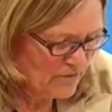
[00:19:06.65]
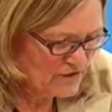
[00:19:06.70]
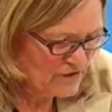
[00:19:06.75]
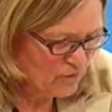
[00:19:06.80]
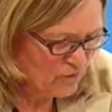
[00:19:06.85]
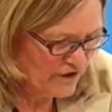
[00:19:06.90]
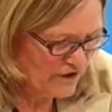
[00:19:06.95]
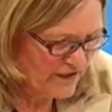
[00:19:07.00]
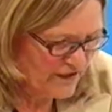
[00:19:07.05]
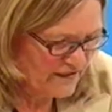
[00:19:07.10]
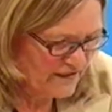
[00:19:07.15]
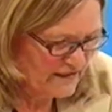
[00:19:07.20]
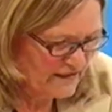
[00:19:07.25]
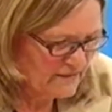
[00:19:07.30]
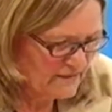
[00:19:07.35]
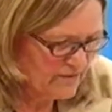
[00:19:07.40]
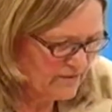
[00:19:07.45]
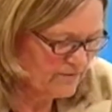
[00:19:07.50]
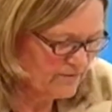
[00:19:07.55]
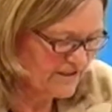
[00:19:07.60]
working in the
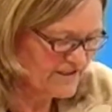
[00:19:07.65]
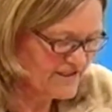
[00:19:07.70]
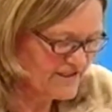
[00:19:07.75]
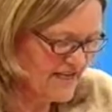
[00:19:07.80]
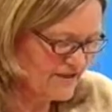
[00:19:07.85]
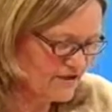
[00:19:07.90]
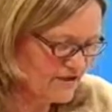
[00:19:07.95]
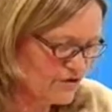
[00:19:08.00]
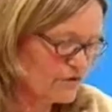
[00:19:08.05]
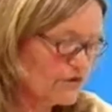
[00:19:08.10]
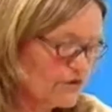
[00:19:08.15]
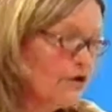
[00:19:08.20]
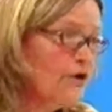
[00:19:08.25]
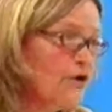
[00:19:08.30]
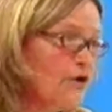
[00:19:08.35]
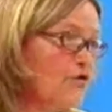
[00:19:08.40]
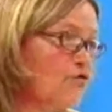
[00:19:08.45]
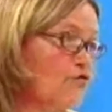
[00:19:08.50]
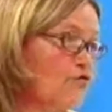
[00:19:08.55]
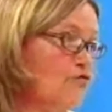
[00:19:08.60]
public sector
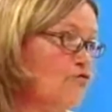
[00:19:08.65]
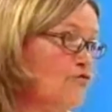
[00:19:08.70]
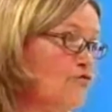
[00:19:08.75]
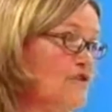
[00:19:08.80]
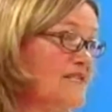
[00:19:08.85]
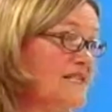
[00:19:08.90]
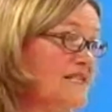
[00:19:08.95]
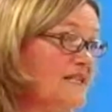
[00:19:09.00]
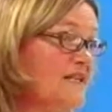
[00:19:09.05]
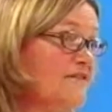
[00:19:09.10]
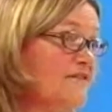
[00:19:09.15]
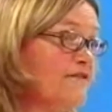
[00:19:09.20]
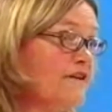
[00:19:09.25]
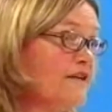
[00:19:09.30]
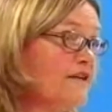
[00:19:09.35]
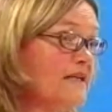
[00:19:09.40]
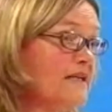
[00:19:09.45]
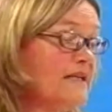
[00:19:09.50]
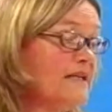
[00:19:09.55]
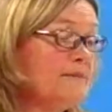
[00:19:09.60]
grew
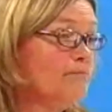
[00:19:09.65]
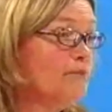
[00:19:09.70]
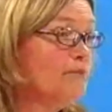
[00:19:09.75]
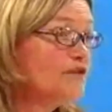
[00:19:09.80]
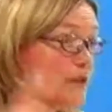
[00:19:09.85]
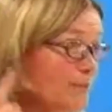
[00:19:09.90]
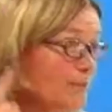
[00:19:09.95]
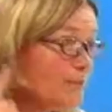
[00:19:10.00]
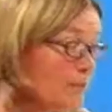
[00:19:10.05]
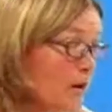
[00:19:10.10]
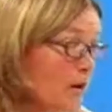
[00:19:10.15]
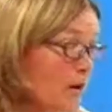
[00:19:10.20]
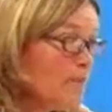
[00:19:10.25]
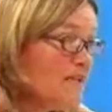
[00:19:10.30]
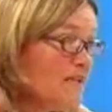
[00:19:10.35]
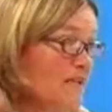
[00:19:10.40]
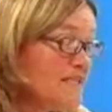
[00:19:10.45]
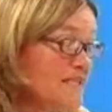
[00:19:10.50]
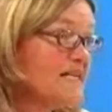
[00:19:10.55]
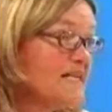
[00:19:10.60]
significantly, but the
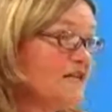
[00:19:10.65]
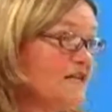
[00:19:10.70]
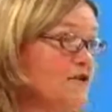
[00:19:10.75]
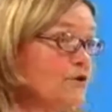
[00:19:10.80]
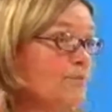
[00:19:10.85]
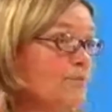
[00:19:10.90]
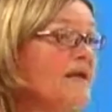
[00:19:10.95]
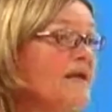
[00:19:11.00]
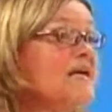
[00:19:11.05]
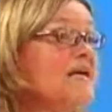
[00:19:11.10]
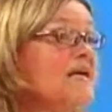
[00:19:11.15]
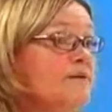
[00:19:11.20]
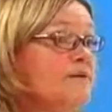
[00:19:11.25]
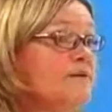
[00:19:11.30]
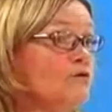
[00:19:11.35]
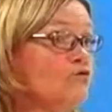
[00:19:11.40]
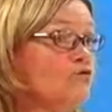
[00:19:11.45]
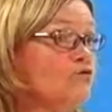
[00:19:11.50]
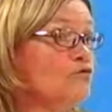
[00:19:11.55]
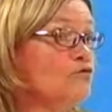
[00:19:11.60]
public sector pay
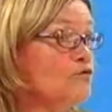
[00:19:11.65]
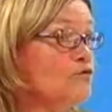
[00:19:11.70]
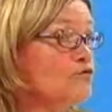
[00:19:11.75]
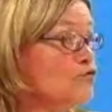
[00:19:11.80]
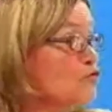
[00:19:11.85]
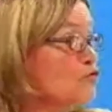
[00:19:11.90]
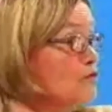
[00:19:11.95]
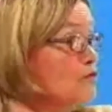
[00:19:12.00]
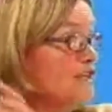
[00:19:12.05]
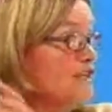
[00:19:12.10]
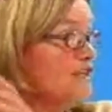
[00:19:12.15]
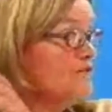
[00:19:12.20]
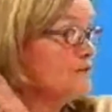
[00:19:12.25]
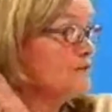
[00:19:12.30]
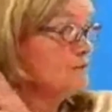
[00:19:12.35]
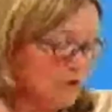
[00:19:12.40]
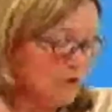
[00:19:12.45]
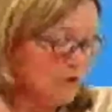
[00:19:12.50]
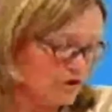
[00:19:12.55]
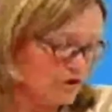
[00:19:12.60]
bill grew
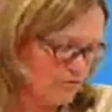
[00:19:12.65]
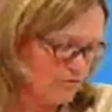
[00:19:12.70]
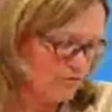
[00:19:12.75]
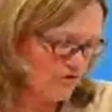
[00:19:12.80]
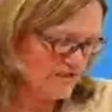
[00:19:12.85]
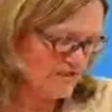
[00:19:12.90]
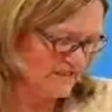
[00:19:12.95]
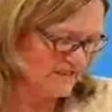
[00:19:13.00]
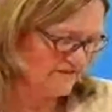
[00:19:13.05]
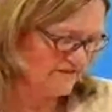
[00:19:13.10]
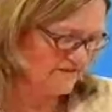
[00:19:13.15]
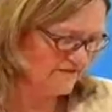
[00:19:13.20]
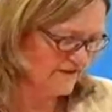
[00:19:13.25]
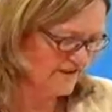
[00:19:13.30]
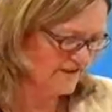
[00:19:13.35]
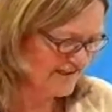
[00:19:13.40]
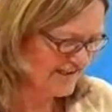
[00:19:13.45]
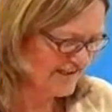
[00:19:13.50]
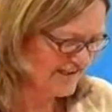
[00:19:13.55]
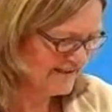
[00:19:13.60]
even much more
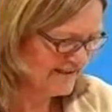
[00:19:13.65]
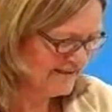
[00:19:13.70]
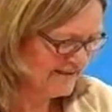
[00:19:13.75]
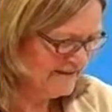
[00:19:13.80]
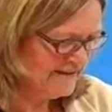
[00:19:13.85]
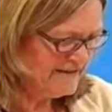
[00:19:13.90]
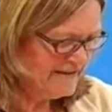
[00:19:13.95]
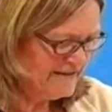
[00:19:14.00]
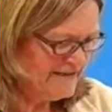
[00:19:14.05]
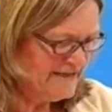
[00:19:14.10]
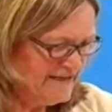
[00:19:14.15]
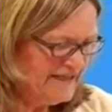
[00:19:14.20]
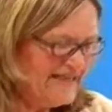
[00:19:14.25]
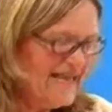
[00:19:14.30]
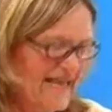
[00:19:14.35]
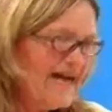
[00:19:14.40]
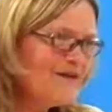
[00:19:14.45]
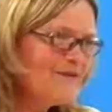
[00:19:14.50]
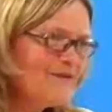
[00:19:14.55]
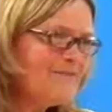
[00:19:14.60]
significantly.
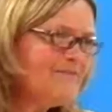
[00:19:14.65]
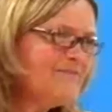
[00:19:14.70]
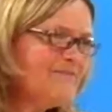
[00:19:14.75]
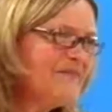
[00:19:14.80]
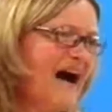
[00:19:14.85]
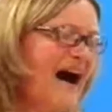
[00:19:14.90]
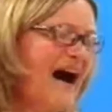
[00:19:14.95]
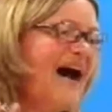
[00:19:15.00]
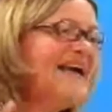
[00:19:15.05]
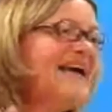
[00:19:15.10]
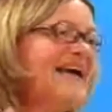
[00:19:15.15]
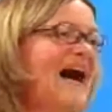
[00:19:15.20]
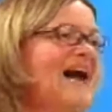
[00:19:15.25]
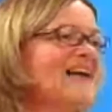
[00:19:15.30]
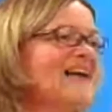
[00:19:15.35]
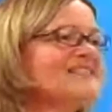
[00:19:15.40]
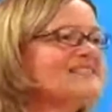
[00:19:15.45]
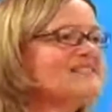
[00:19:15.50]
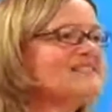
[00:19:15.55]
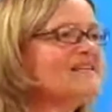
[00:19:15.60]
Now, I
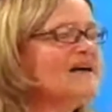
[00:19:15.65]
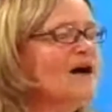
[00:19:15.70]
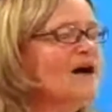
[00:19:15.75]
ask,